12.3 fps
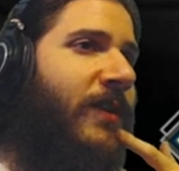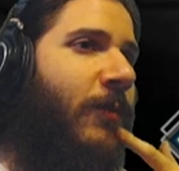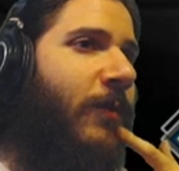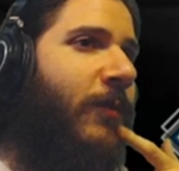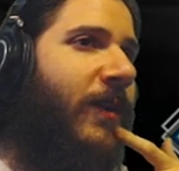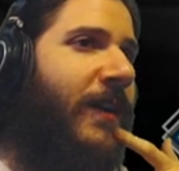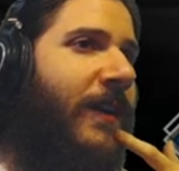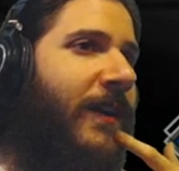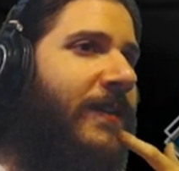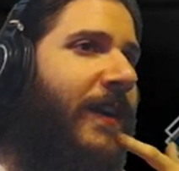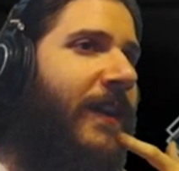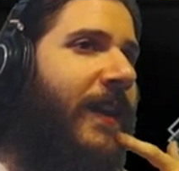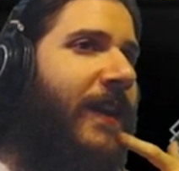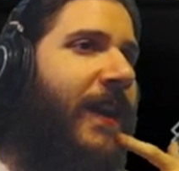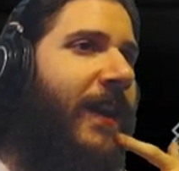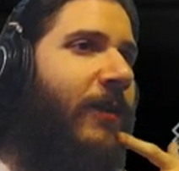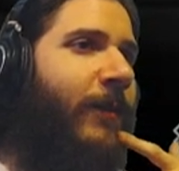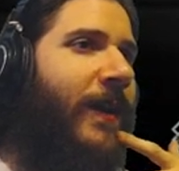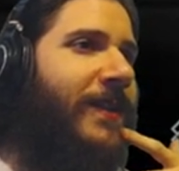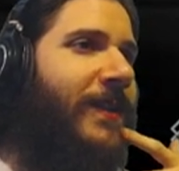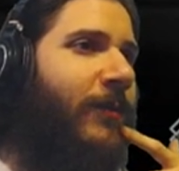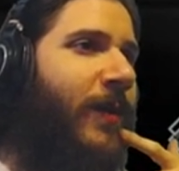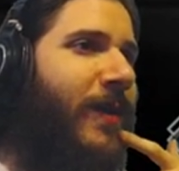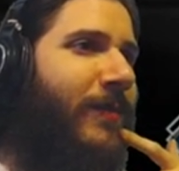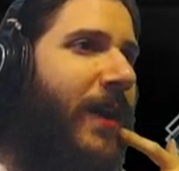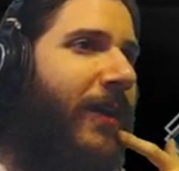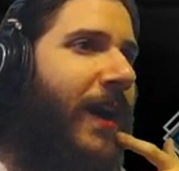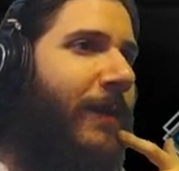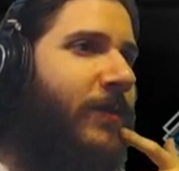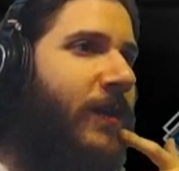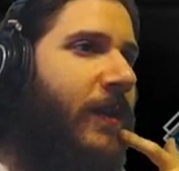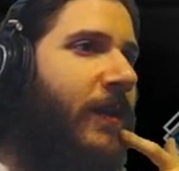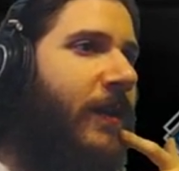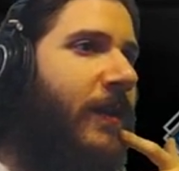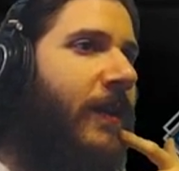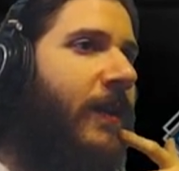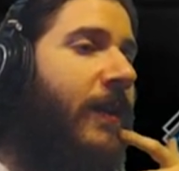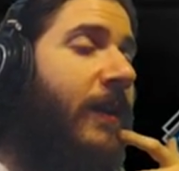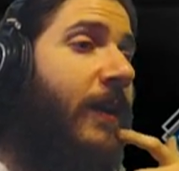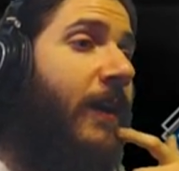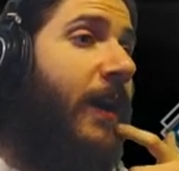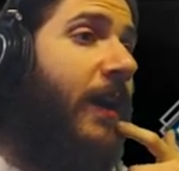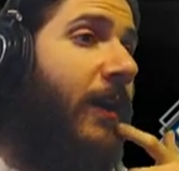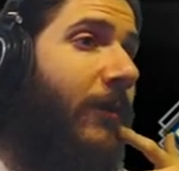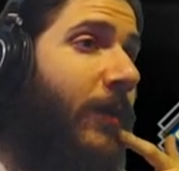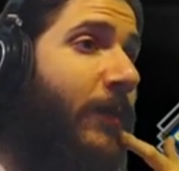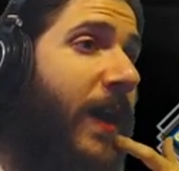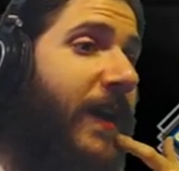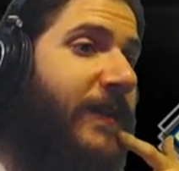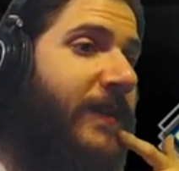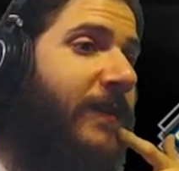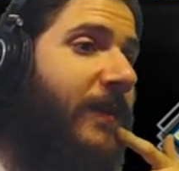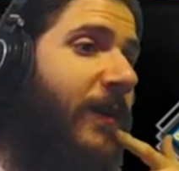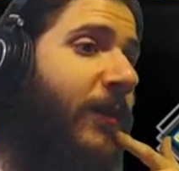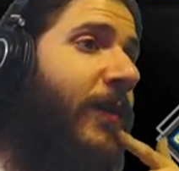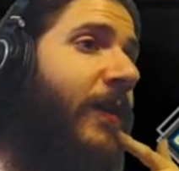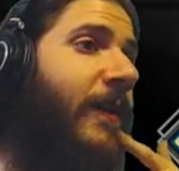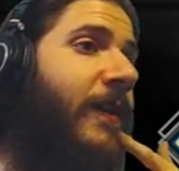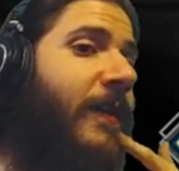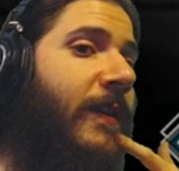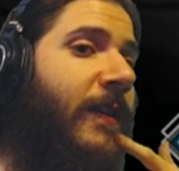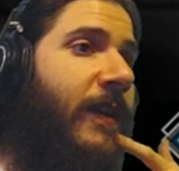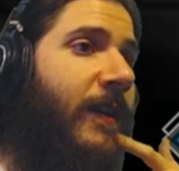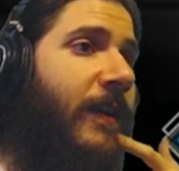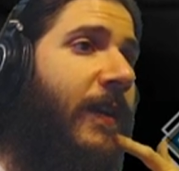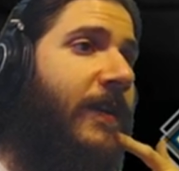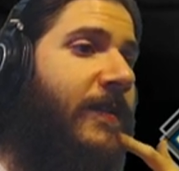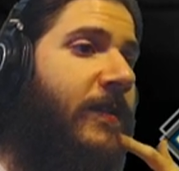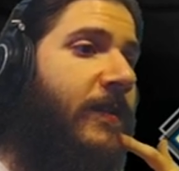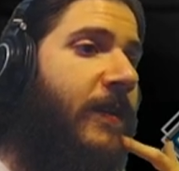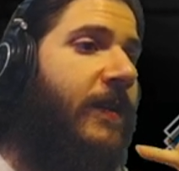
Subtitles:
weren't working and decide that necromancy would be a better option. Oh, we passed. Oh, good. Nice.